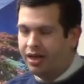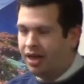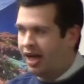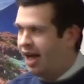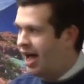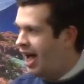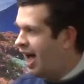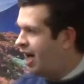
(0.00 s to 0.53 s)

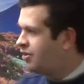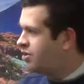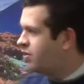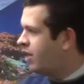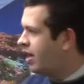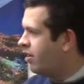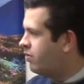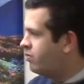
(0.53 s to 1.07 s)
How
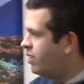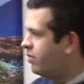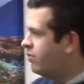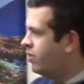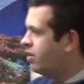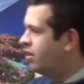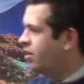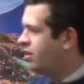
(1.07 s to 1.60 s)
do I
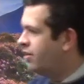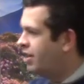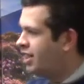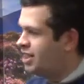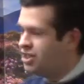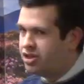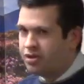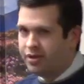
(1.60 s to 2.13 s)
remember the
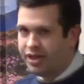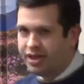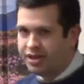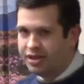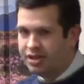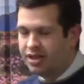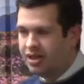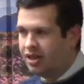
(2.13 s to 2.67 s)

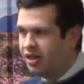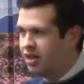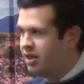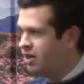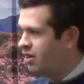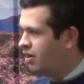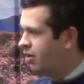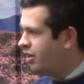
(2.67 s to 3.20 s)
histories?
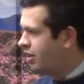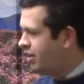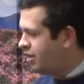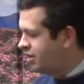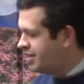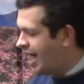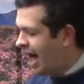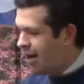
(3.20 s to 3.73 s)
In
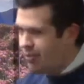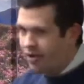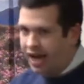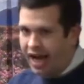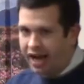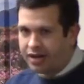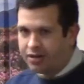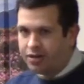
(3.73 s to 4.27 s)
the
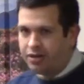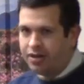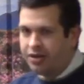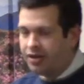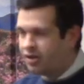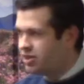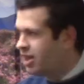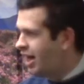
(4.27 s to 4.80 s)
tabernacle in
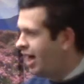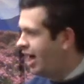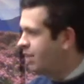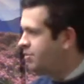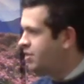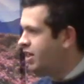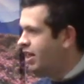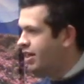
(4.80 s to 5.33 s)
their
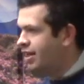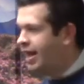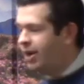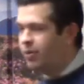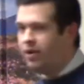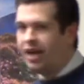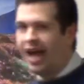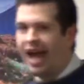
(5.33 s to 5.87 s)
times,
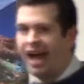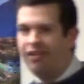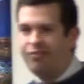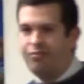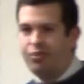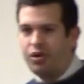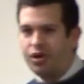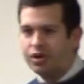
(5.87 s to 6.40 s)
they would
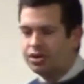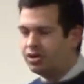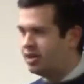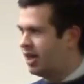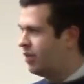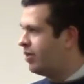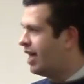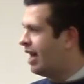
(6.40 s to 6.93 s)
have books.
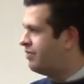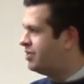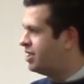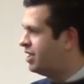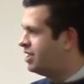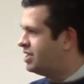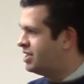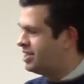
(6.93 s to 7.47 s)
They would have
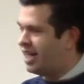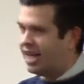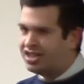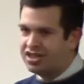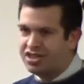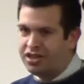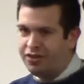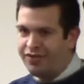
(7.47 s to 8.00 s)
Genesis,
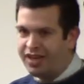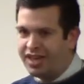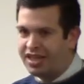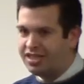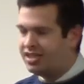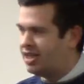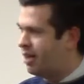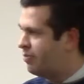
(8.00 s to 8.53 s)
Exodus,
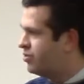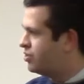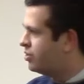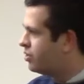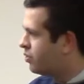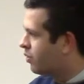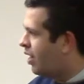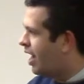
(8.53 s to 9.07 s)
Leviticus, Numbers,
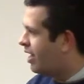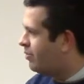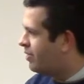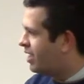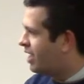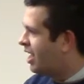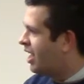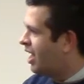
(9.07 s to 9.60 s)

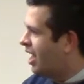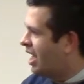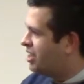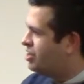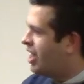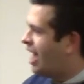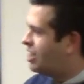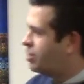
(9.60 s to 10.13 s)
Deuteronomy,
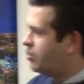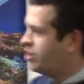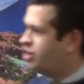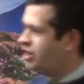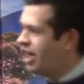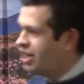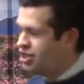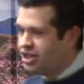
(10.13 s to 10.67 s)
Joshua,
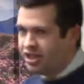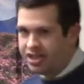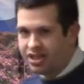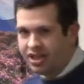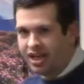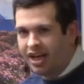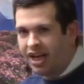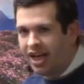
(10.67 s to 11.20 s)

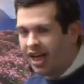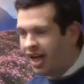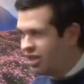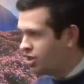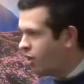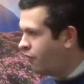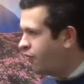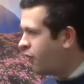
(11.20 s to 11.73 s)
Judges,
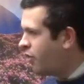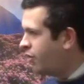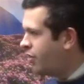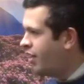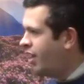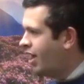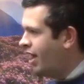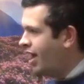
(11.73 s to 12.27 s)
and so forth.
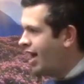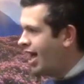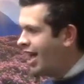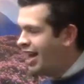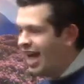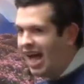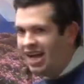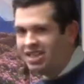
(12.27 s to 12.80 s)

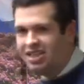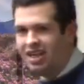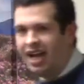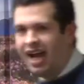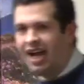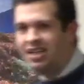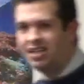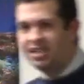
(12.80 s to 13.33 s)
And
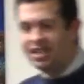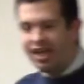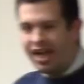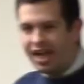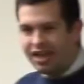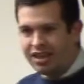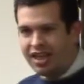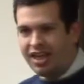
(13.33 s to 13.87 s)
as
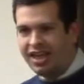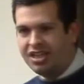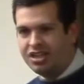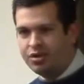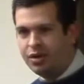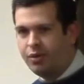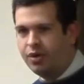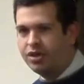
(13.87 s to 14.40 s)
the
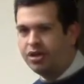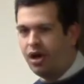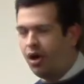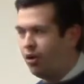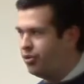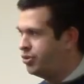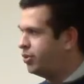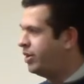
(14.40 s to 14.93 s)
history would
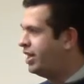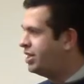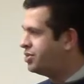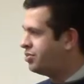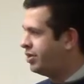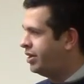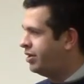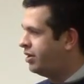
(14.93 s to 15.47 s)
go through
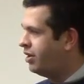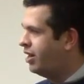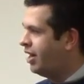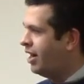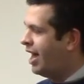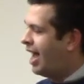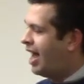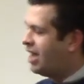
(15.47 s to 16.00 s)
Israel,
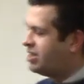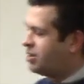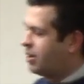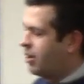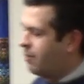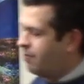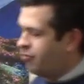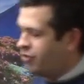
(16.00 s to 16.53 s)
as
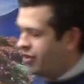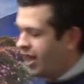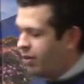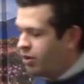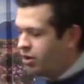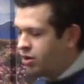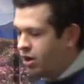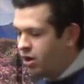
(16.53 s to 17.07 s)
they
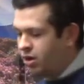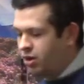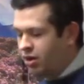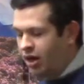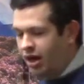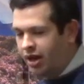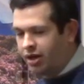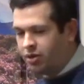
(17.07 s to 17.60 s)
would
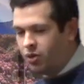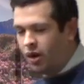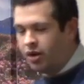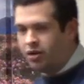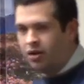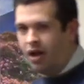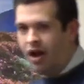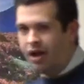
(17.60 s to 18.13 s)

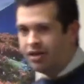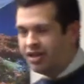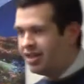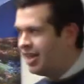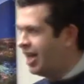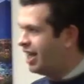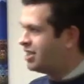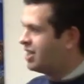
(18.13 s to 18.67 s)
chronologue the
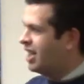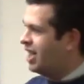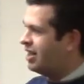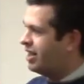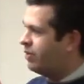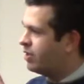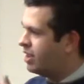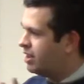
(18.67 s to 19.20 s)
things, and
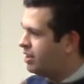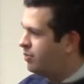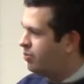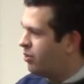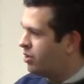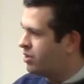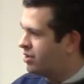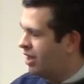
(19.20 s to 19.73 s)
they would get the
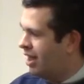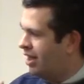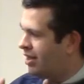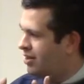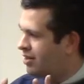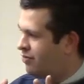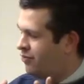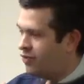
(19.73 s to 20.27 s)
book,
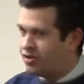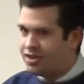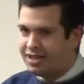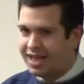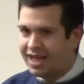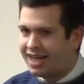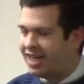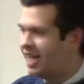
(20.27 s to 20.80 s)
the 1st
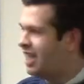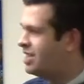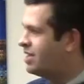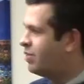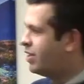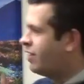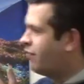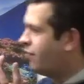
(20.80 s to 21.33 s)
and 2nd Kings,
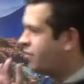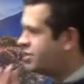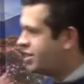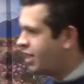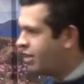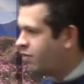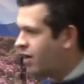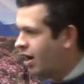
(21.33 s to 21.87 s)
they would get 1st
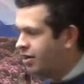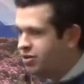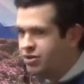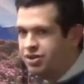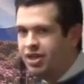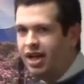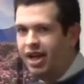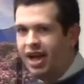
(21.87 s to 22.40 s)
and 2nd
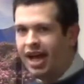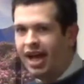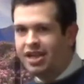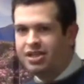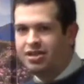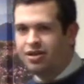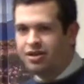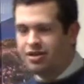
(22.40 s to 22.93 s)
Chronicles,
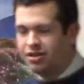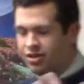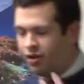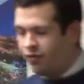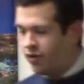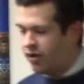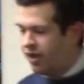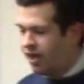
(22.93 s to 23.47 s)
Esther, and
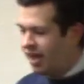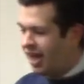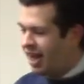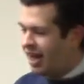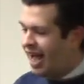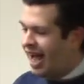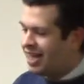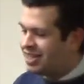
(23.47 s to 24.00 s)
so forth.
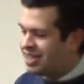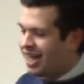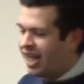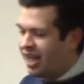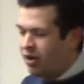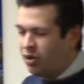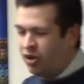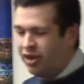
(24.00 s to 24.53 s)
And as
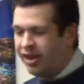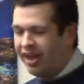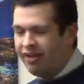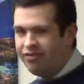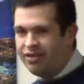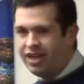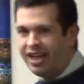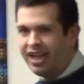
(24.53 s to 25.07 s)
they
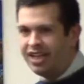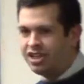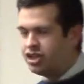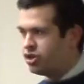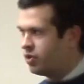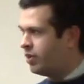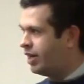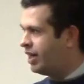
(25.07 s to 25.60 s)
lived
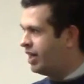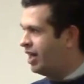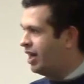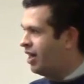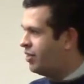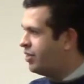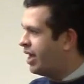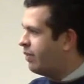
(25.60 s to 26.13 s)
history,
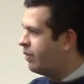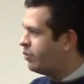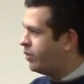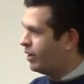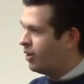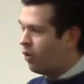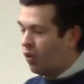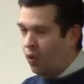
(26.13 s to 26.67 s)
they would
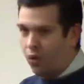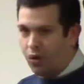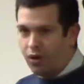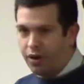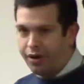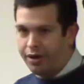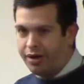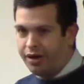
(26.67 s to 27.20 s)

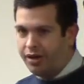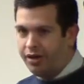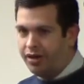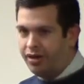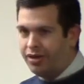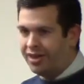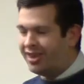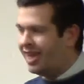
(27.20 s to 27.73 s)
record
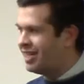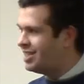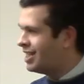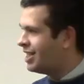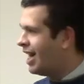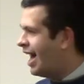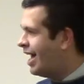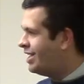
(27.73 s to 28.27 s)
the things
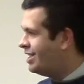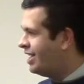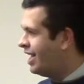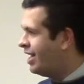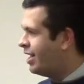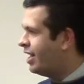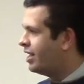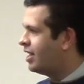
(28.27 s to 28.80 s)
that God
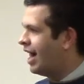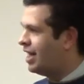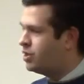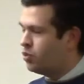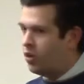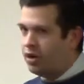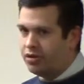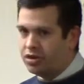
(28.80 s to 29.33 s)
did,
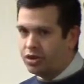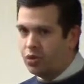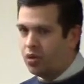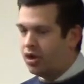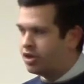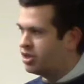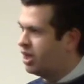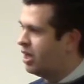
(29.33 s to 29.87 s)
God's wondrous
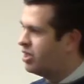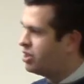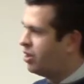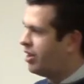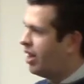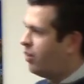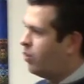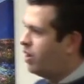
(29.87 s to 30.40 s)
works, so
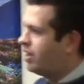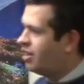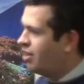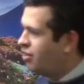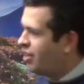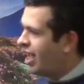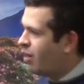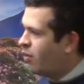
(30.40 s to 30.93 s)
that when
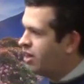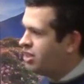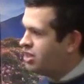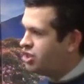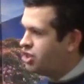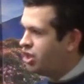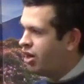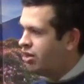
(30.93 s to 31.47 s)
they went to
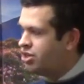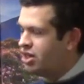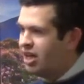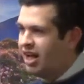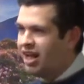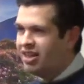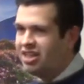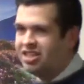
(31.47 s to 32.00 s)
church
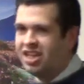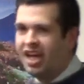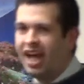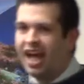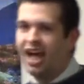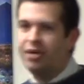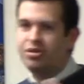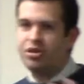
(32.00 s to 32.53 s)
and they say,
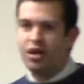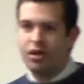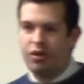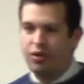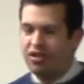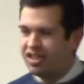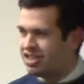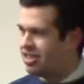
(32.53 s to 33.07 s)
hey, I'm
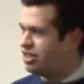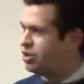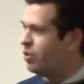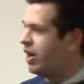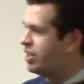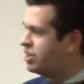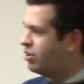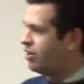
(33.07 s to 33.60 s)
struggling with this
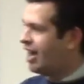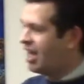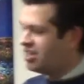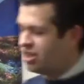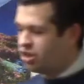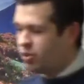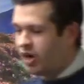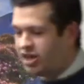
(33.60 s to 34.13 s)
situation or that
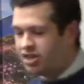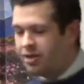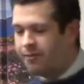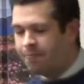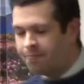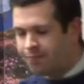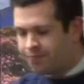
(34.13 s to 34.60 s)
situation,